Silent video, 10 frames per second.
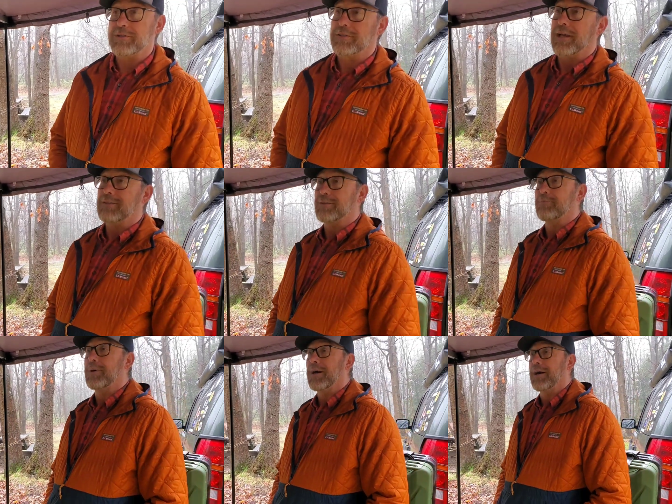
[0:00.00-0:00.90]
has got
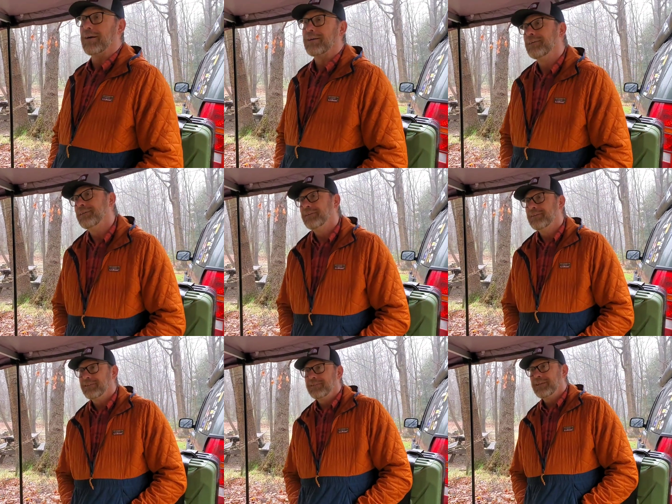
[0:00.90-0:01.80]
some
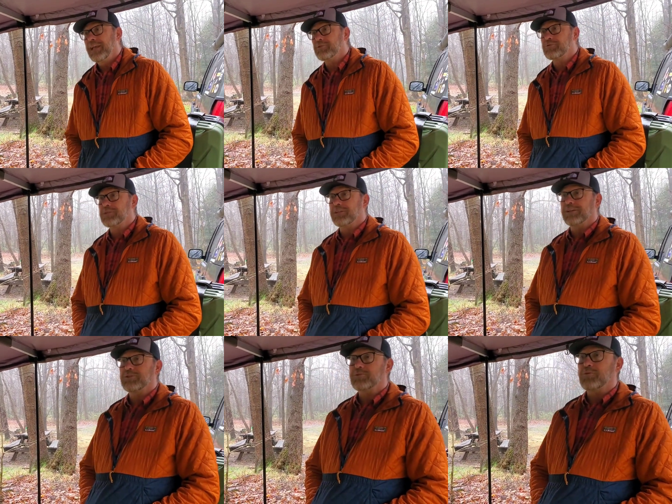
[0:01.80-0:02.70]
interesting
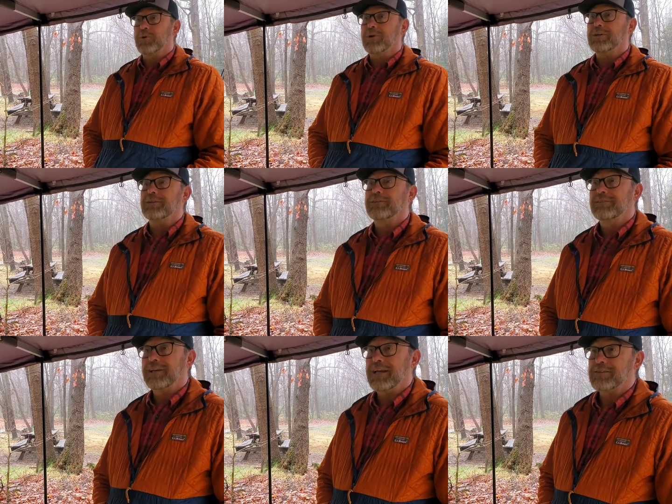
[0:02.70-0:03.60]
electrical work
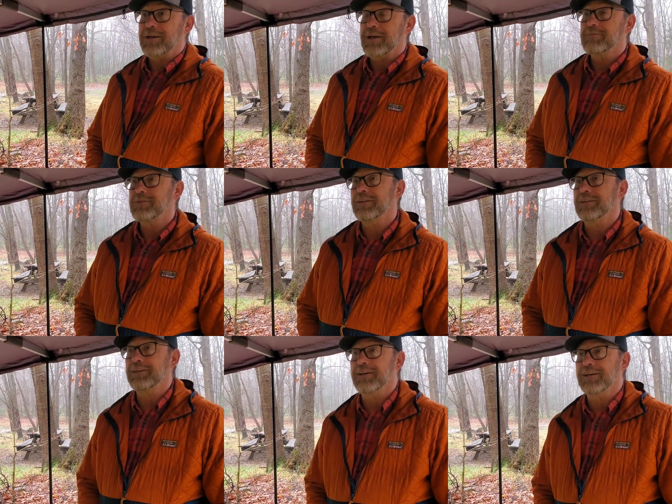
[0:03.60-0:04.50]
at times,
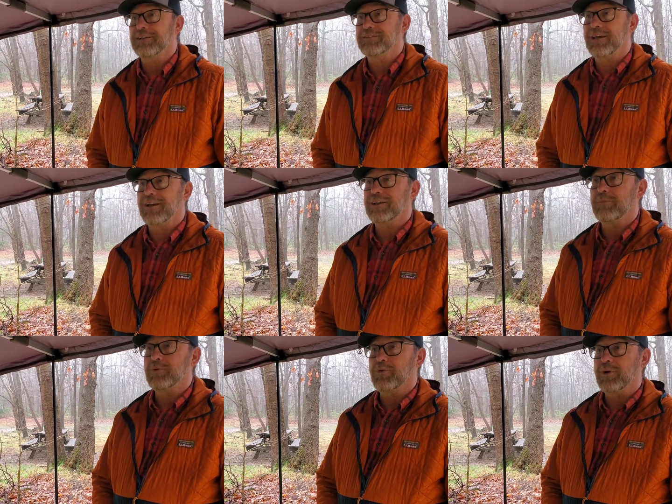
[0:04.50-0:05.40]
and it's got a
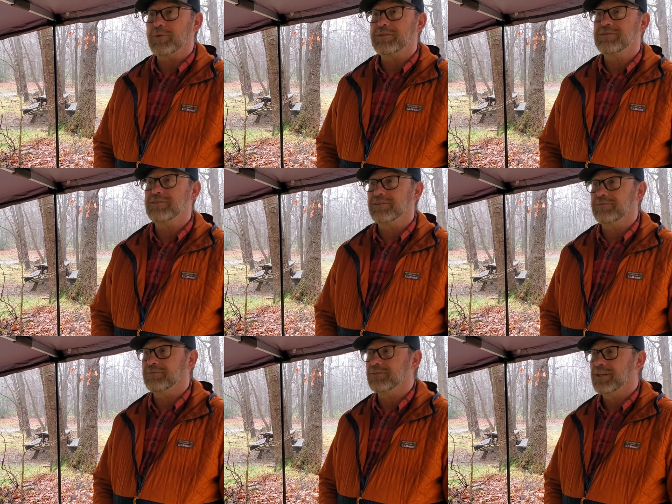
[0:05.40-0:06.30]
couple gremlins,
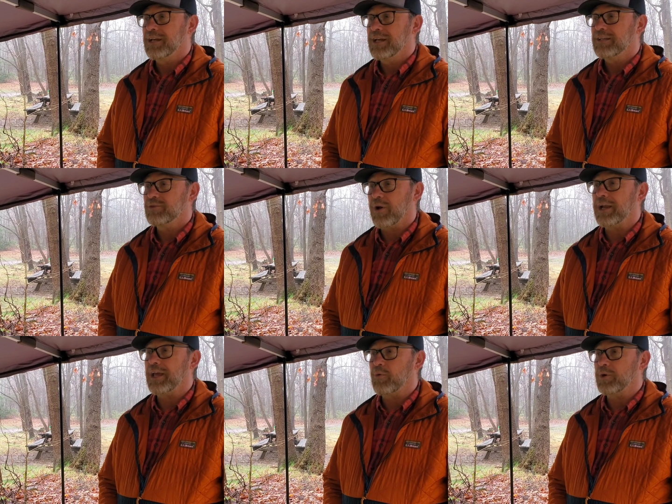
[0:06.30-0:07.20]
and so I
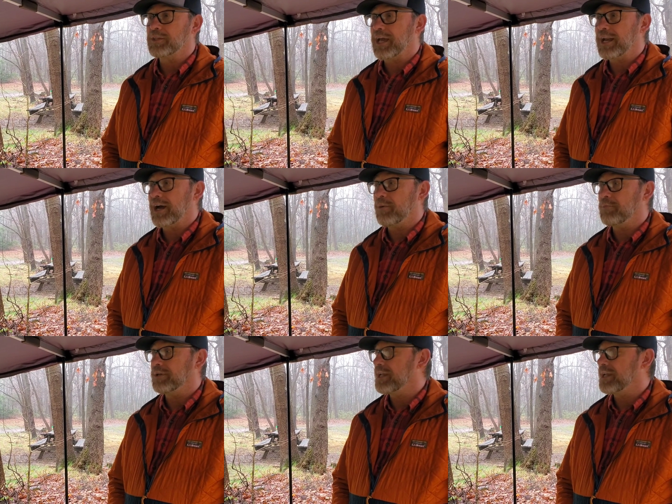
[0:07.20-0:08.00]
got to work that out. But